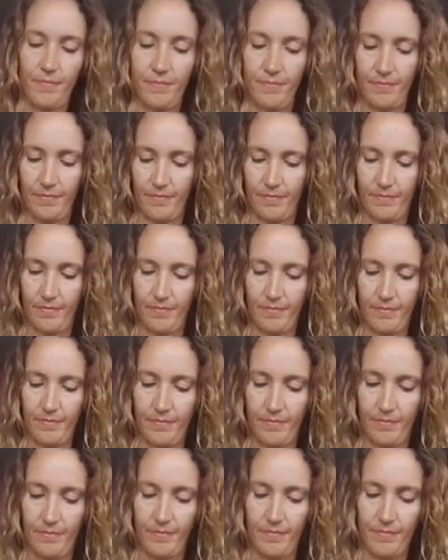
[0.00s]

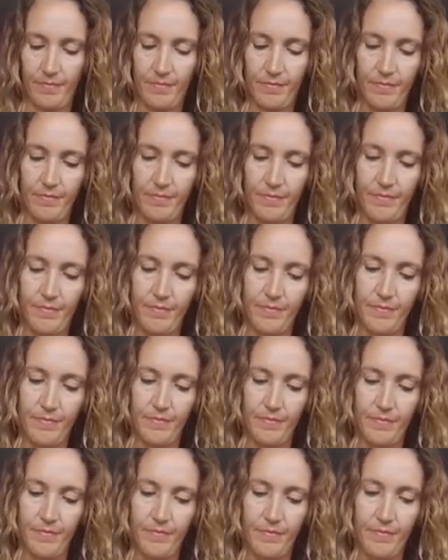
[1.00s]

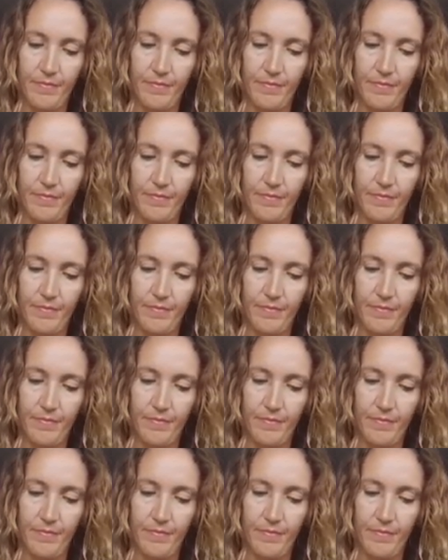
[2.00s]
(no one is talking)